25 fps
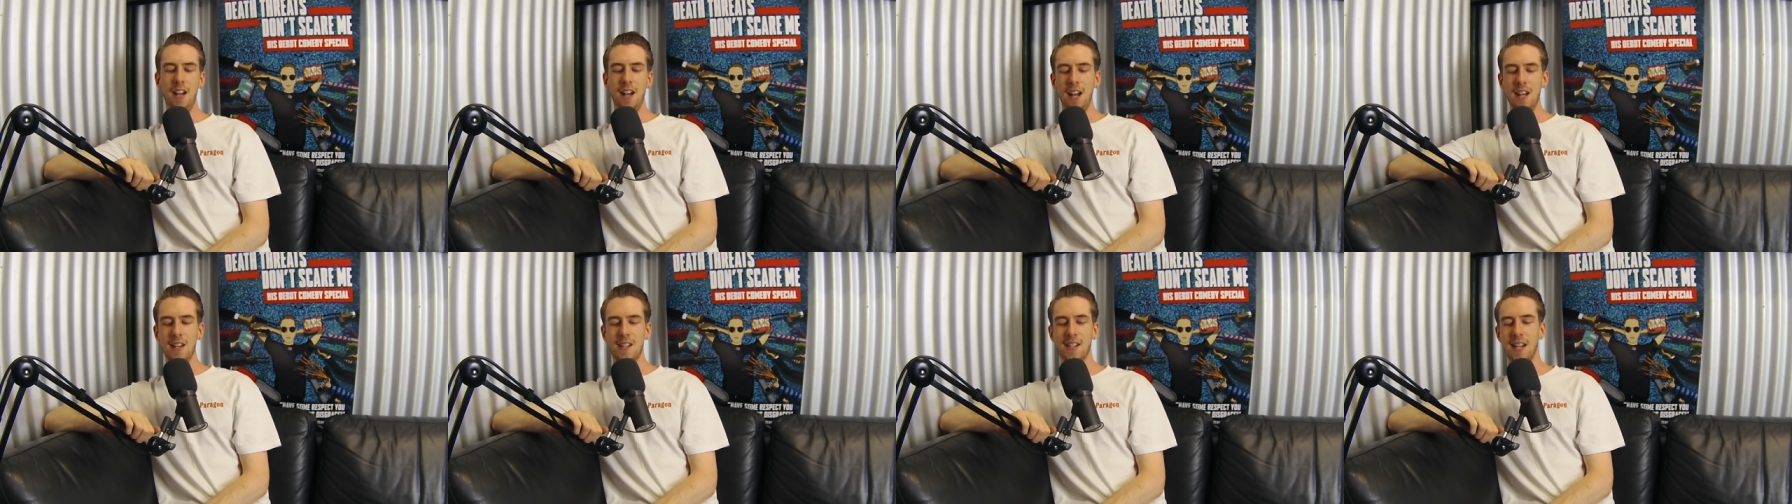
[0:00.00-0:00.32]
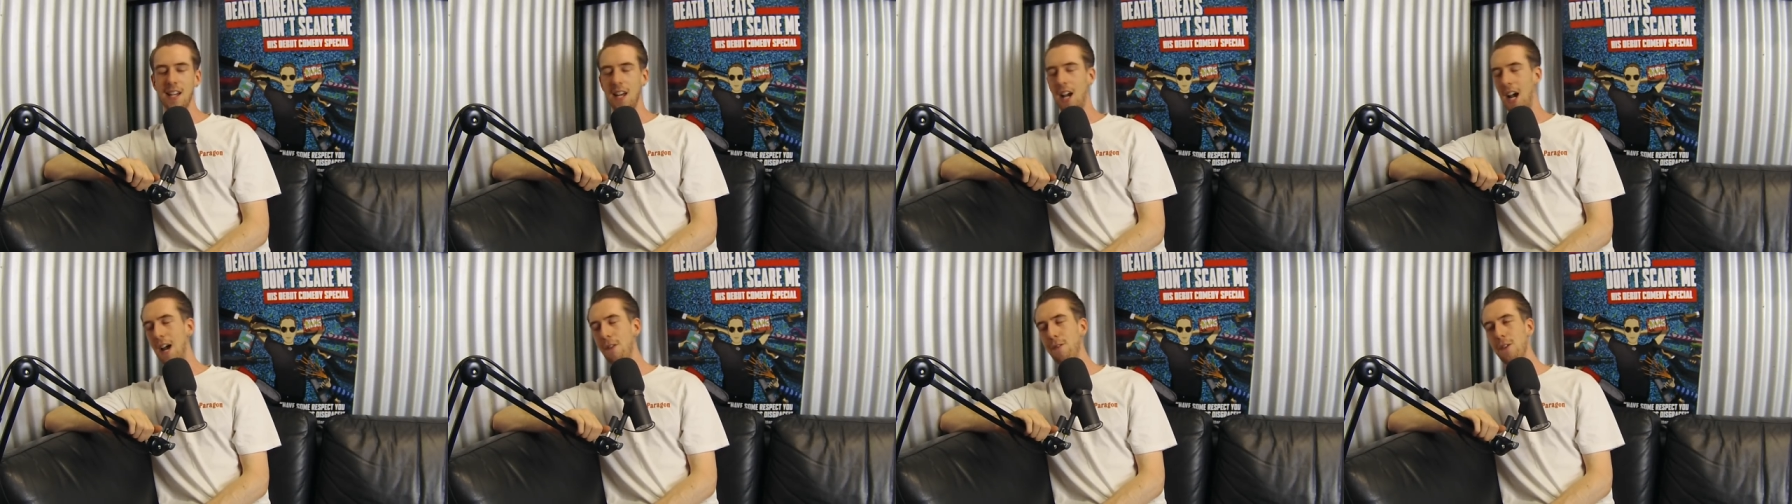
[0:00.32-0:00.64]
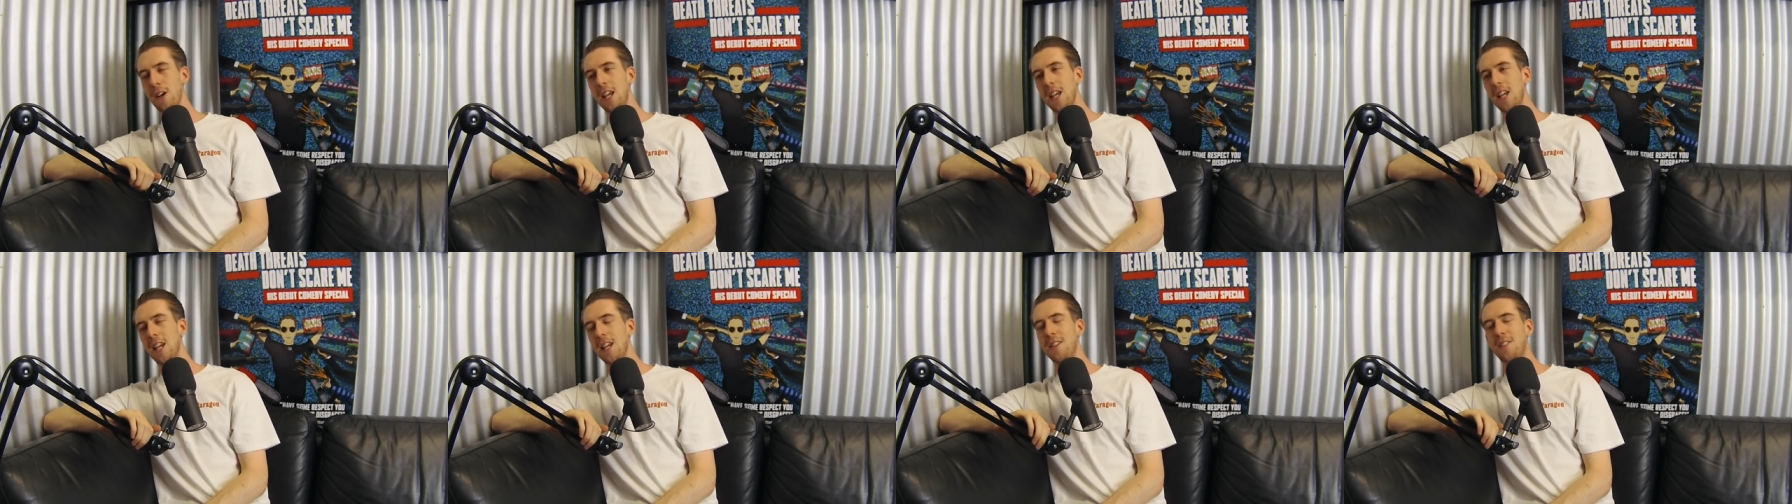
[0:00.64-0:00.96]
it's like I
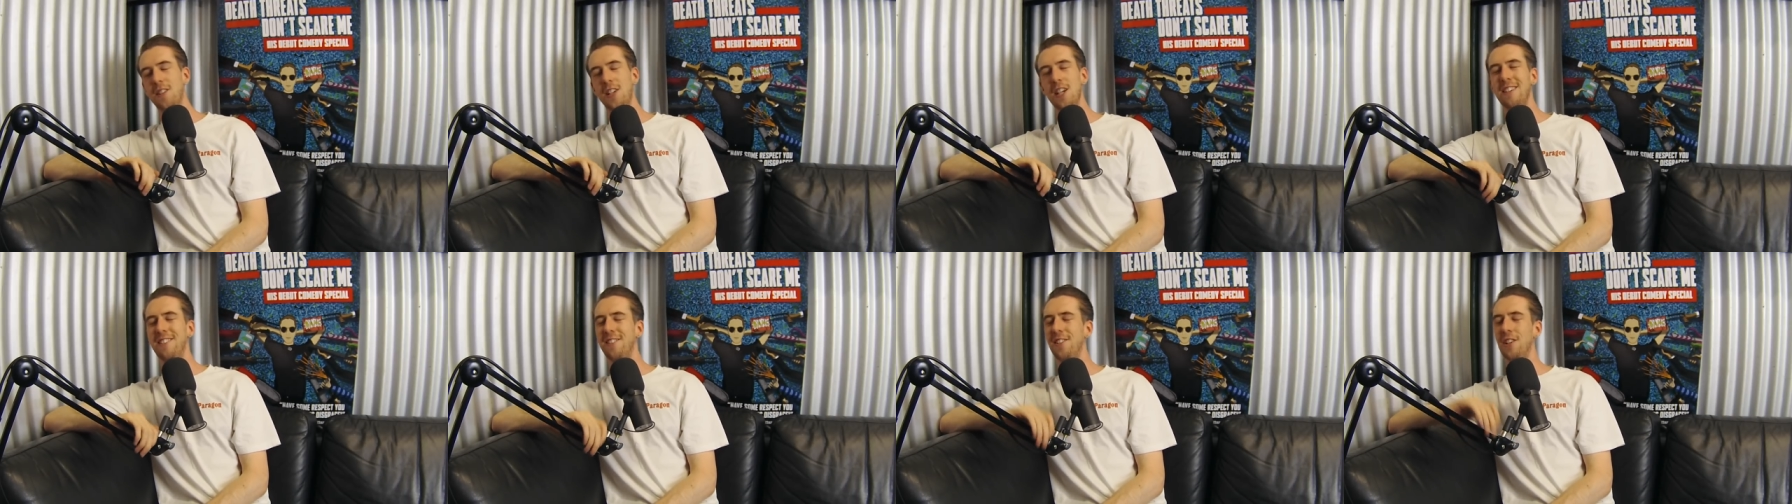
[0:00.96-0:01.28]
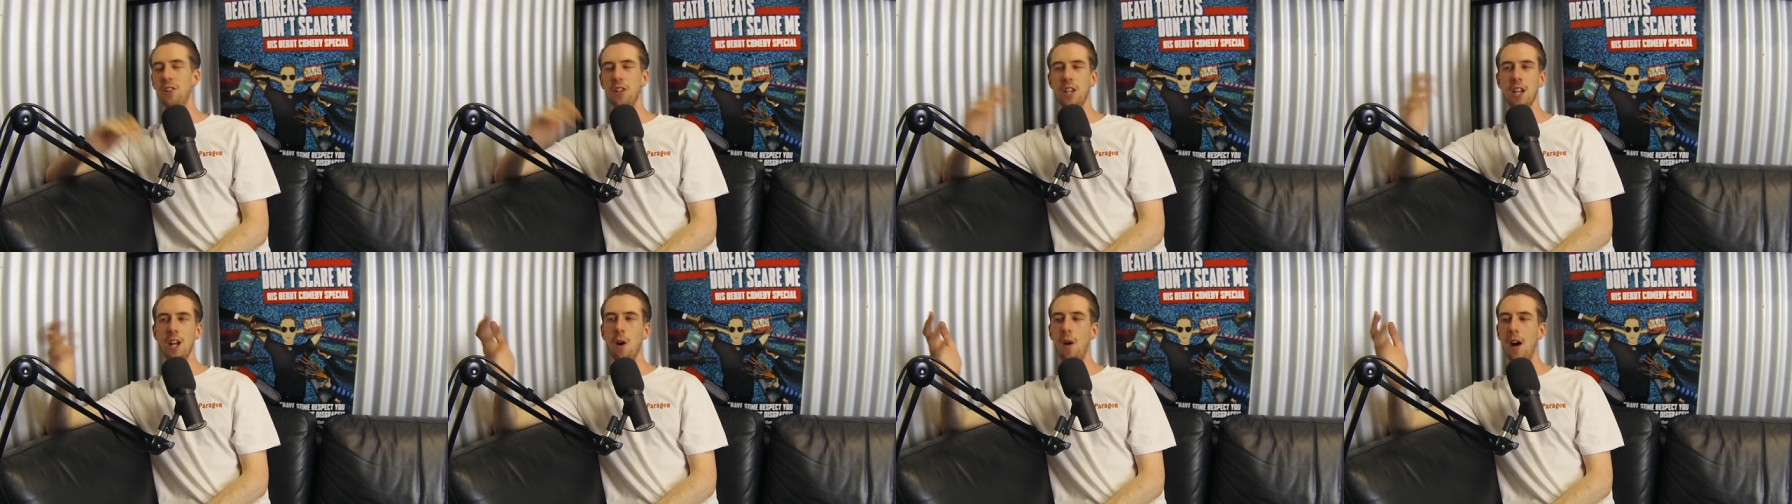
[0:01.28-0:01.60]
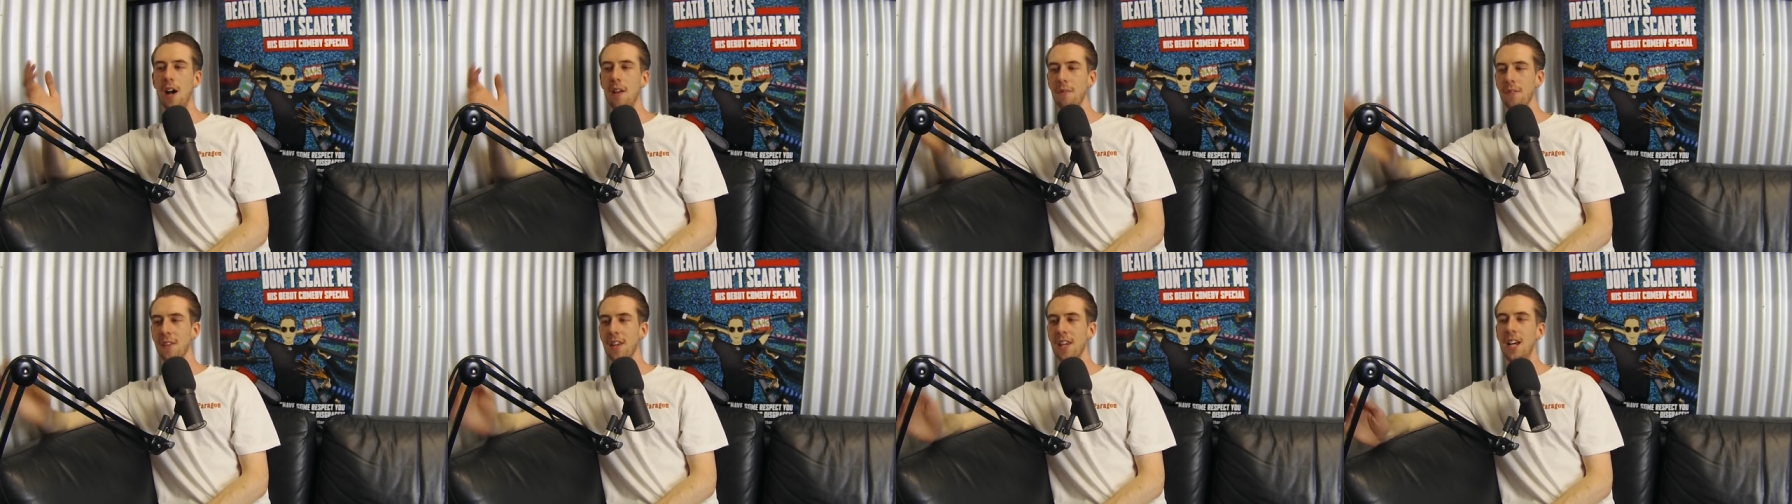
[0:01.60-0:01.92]
feel like there's, there's just you know
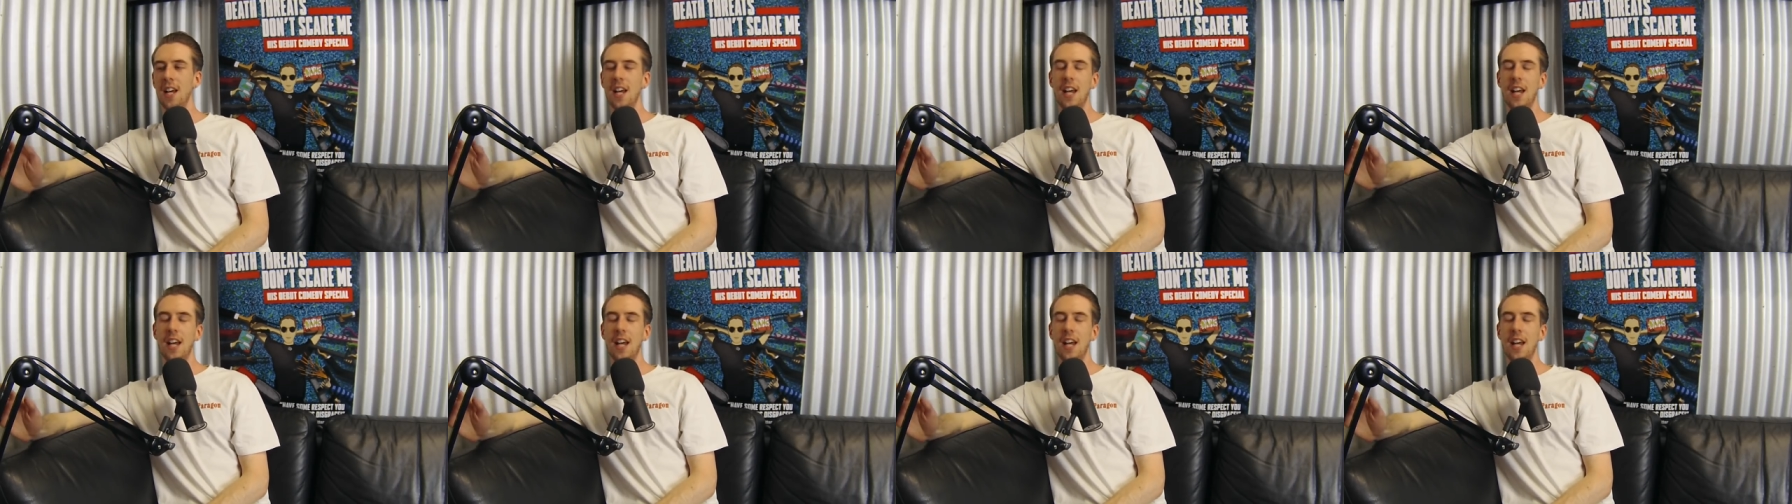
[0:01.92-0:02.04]
what